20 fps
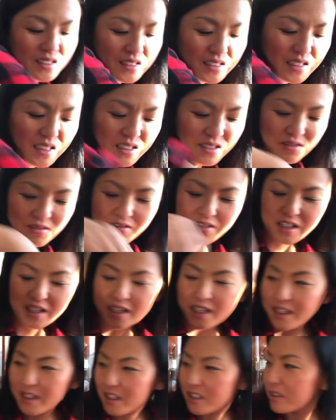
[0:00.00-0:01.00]
Like
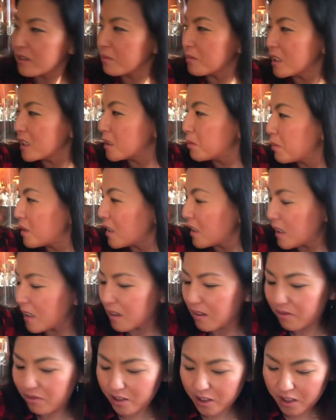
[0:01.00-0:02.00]
way too much
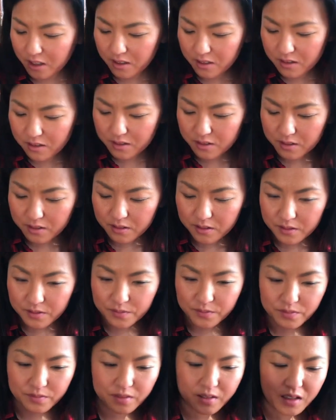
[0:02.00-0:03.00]
banana for you.
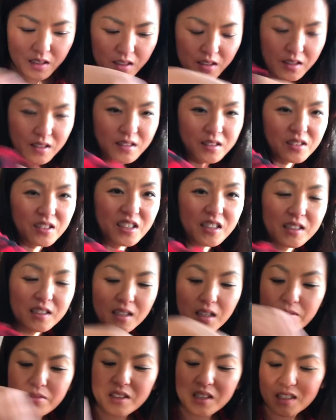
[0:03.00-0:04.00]
So he's
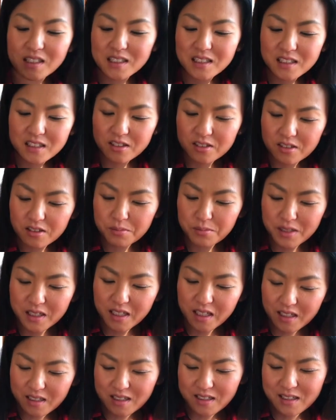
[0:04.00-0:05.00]
having his third
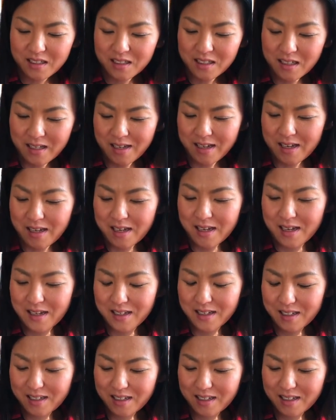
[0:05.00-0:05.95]
banana. How